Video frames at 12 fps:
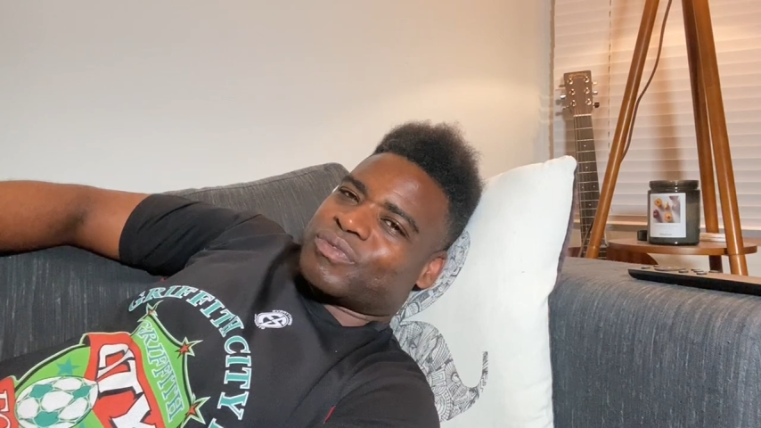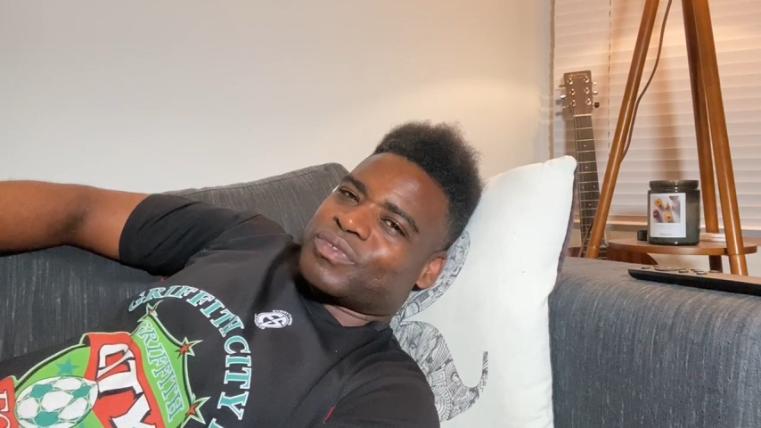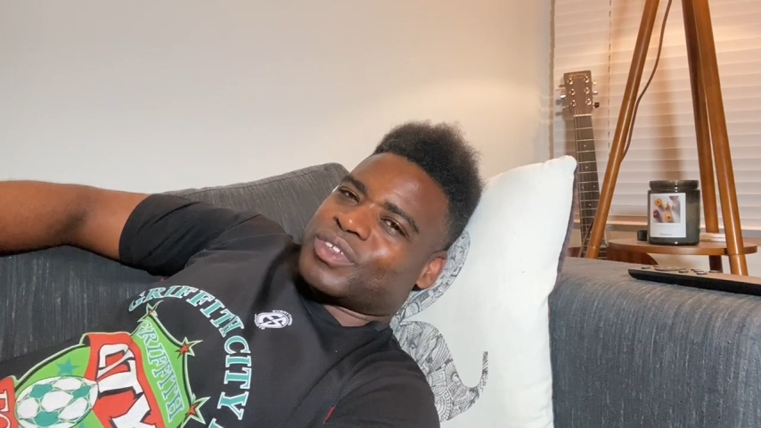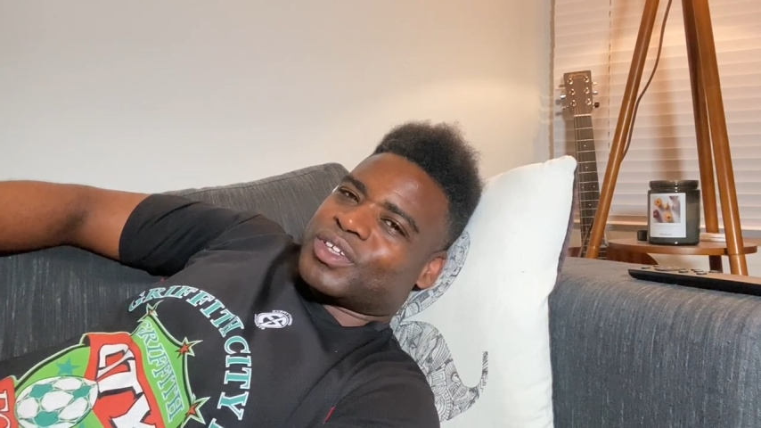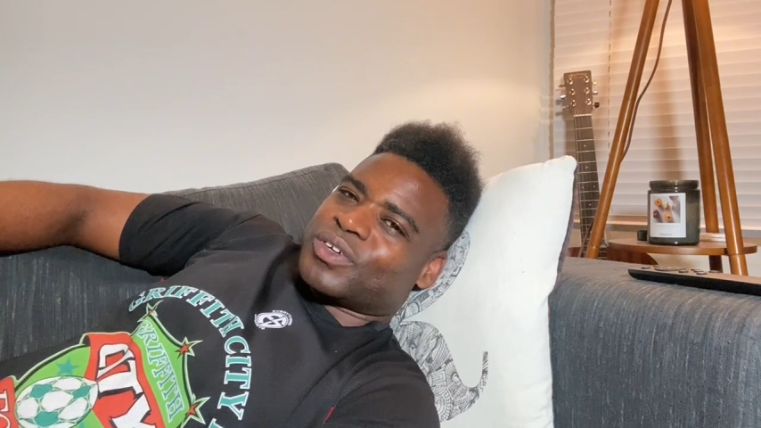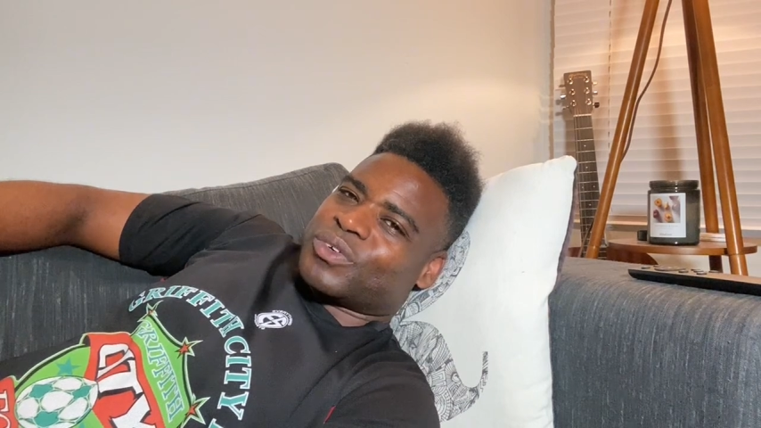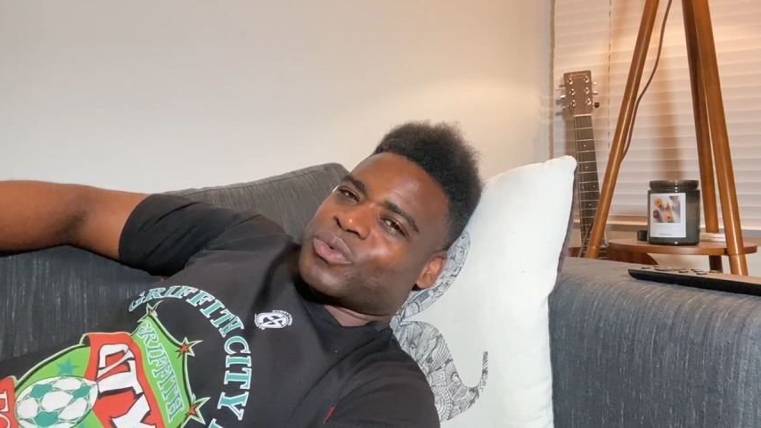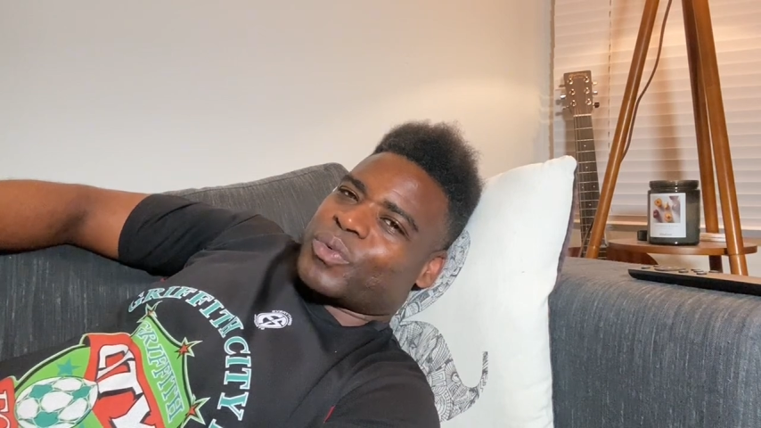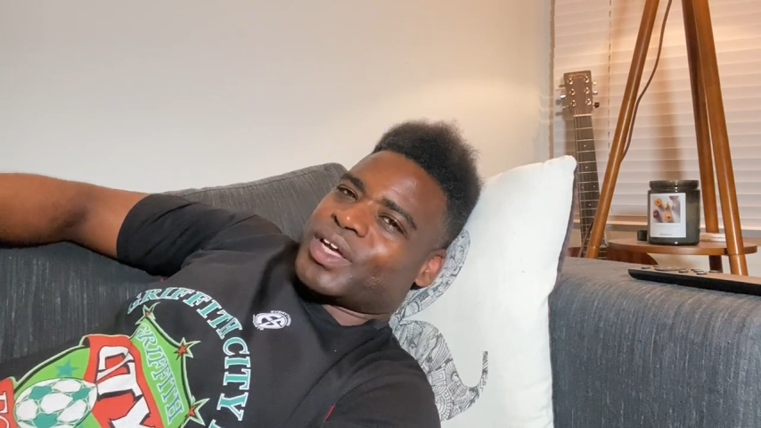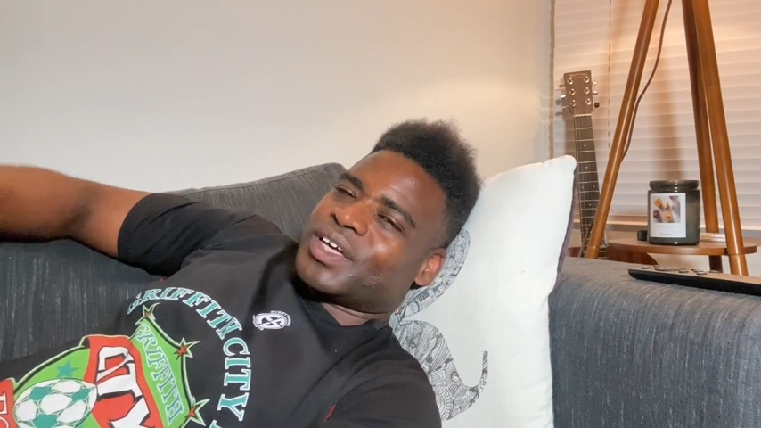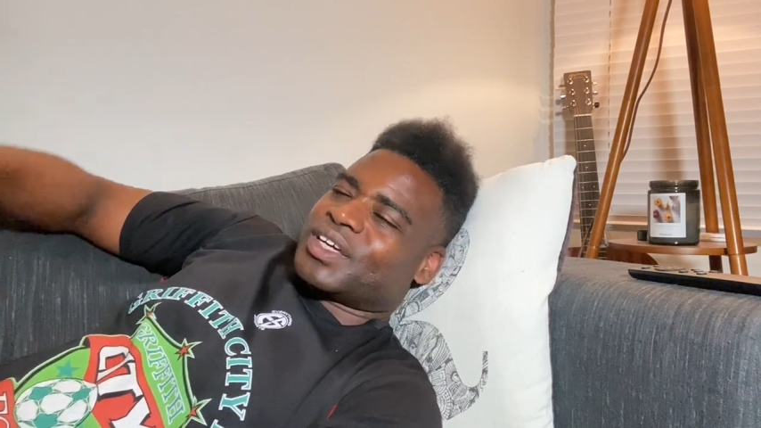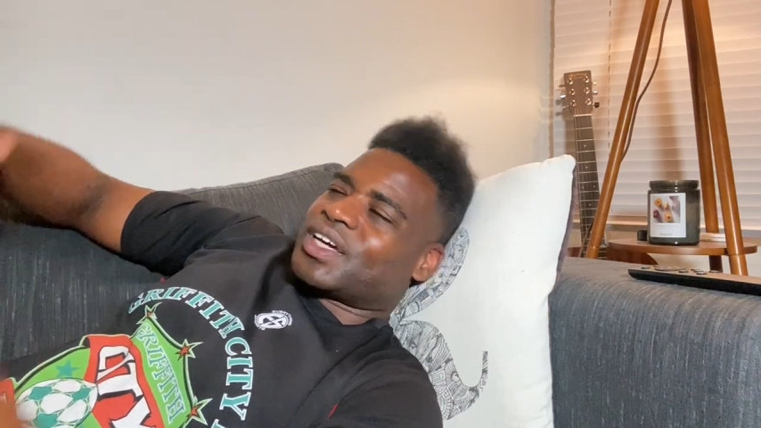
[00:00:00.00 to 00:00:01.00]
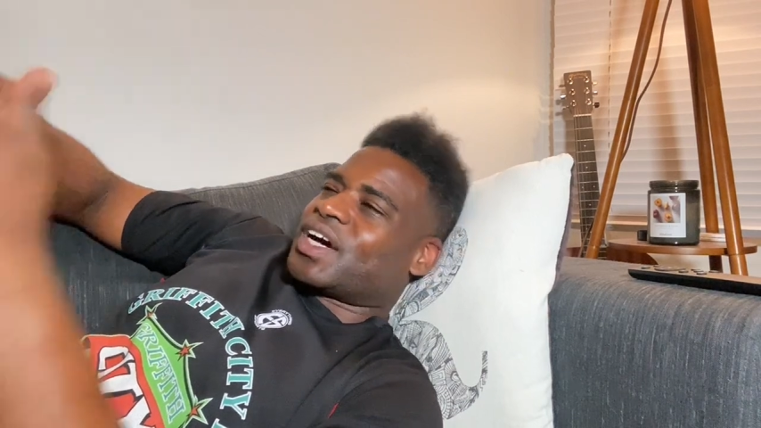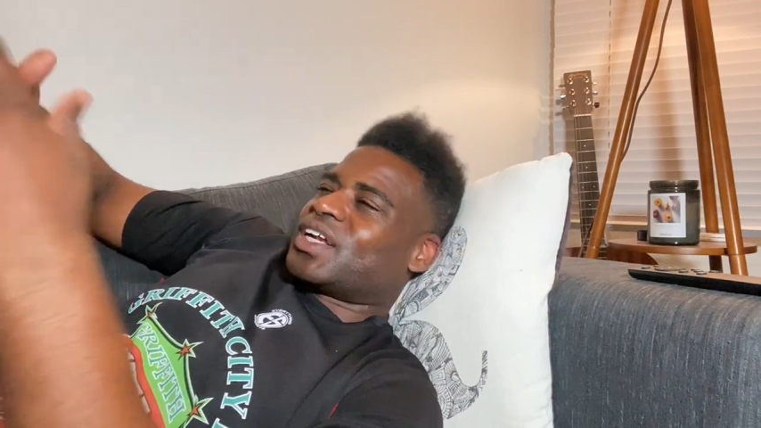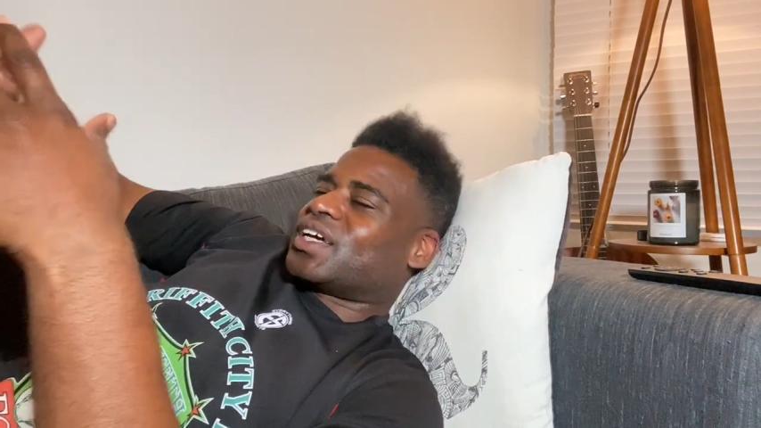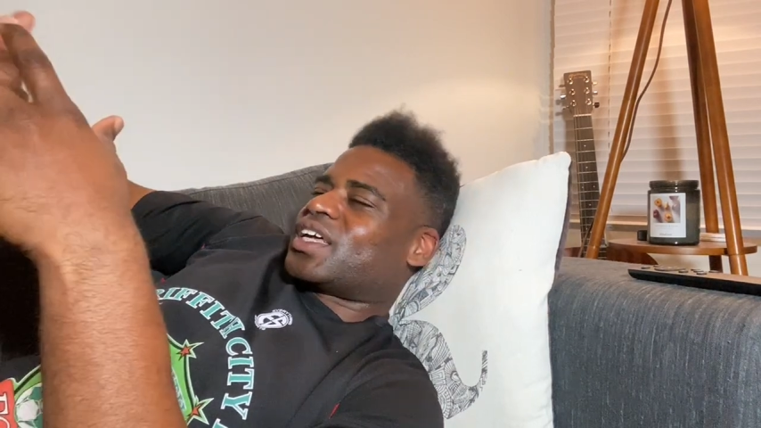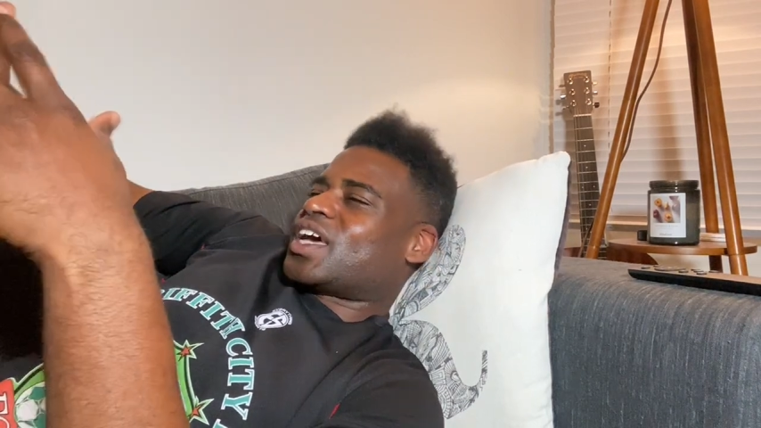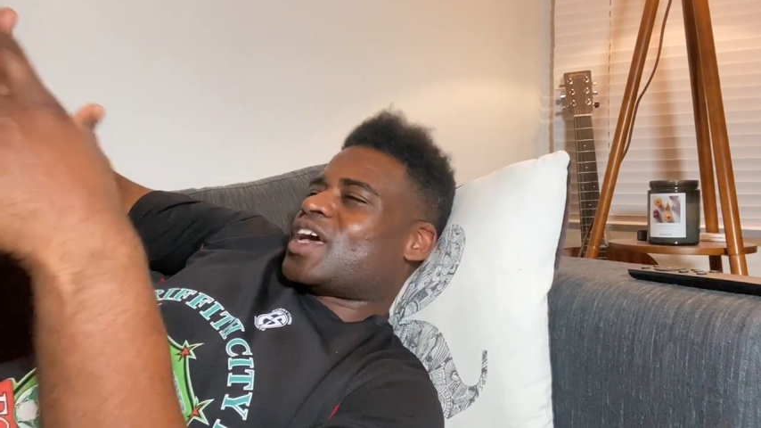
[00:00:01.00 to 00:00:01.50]
the way it kind
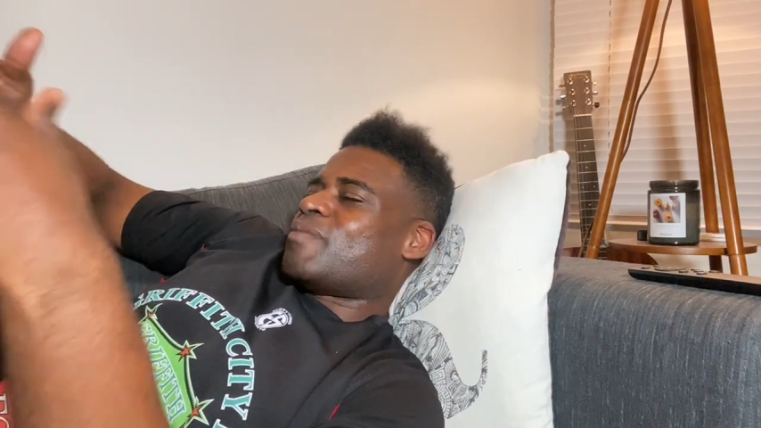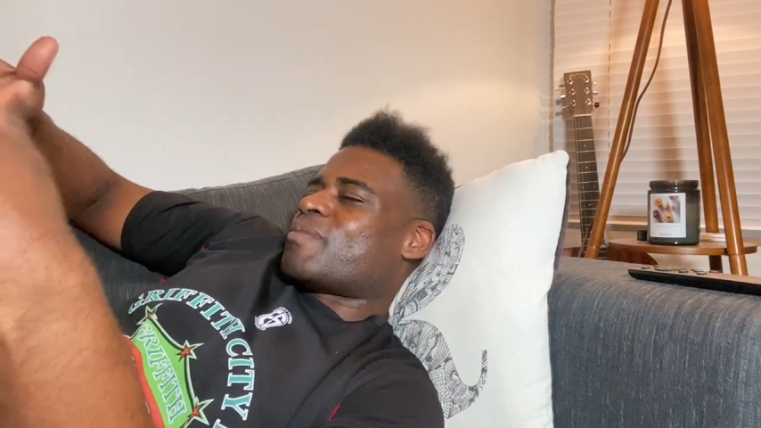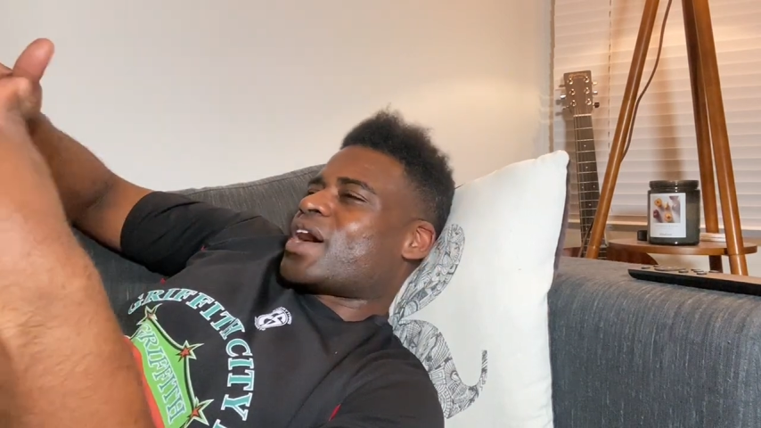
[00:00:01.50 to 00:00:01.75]
of came